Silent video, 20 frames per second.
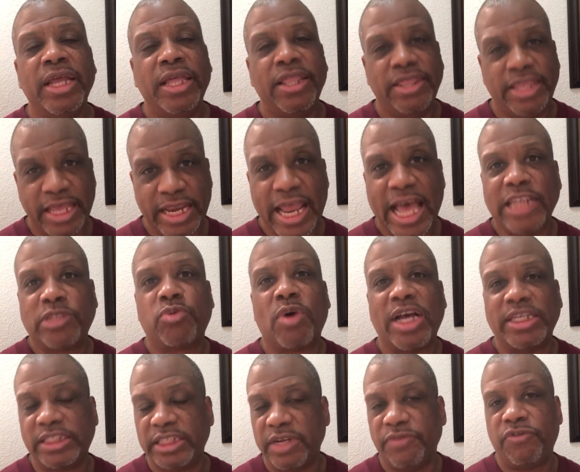Then that's why
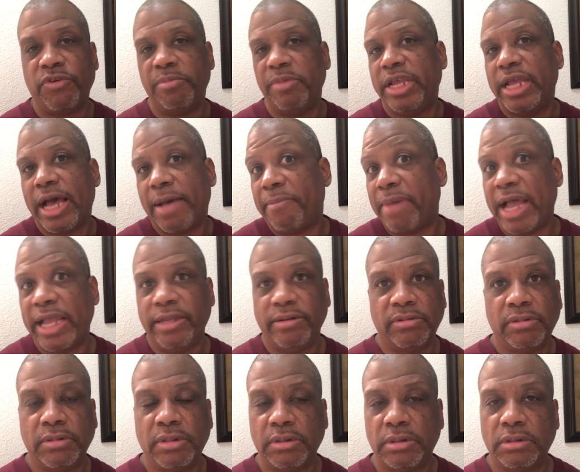I said, for me,
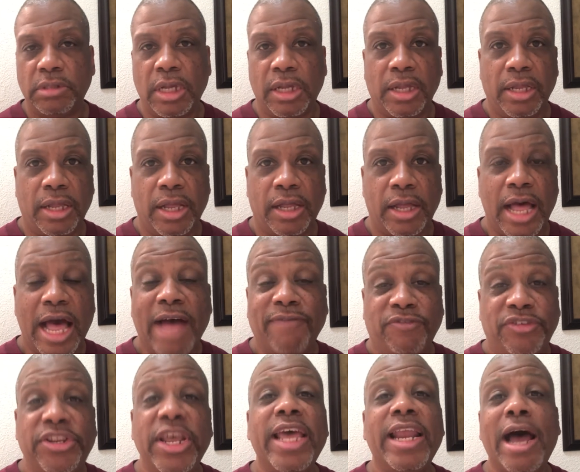
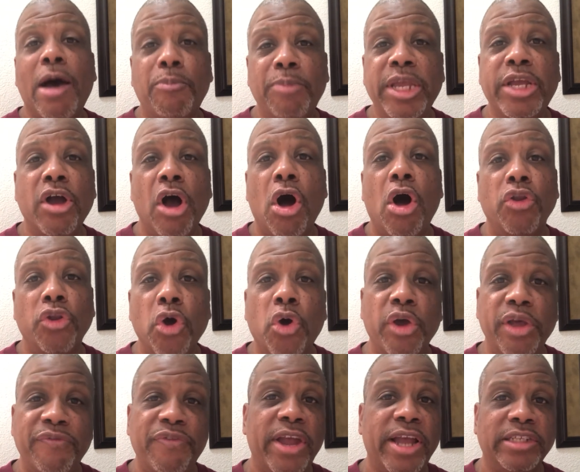I've said I'll be gone,
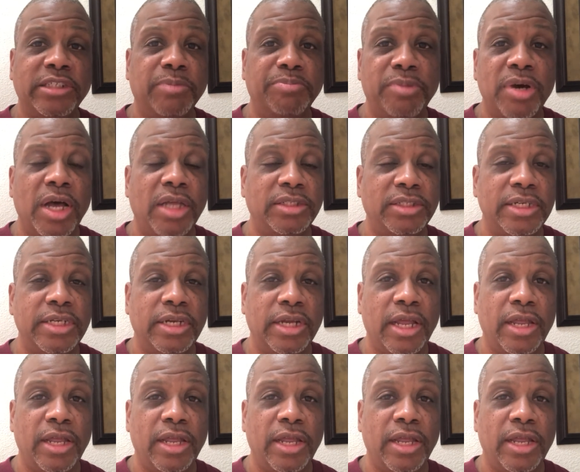no ifs, ands, or buts.